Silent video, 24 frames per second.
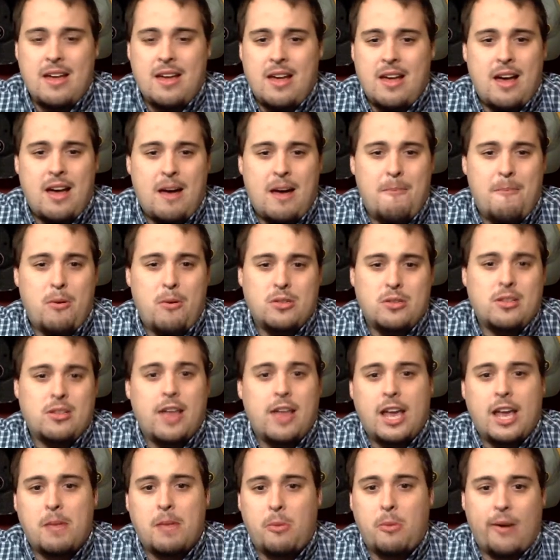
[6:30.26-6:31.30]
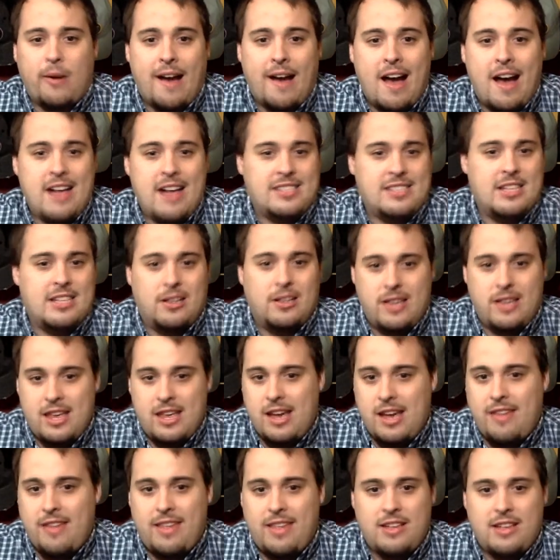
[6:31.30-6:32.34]
uh, most likable guys in the league.
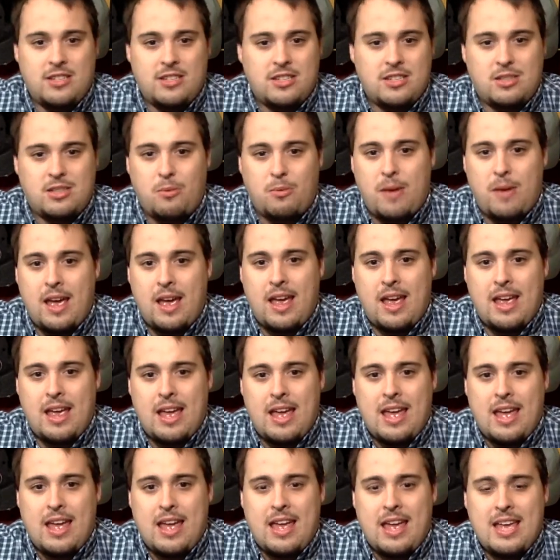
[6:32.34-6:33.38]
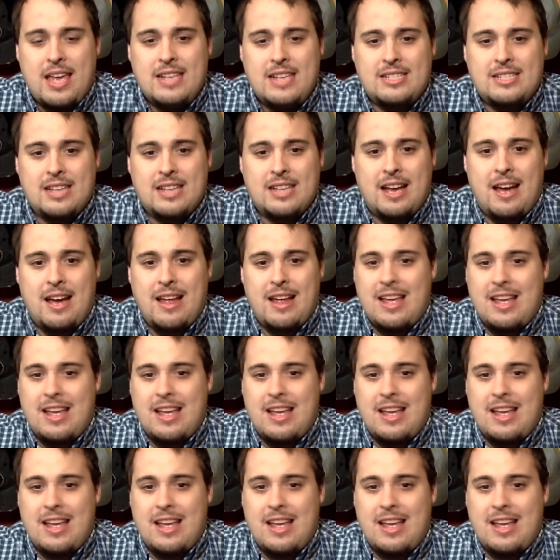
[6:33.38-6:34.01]
I think just the way he's uh,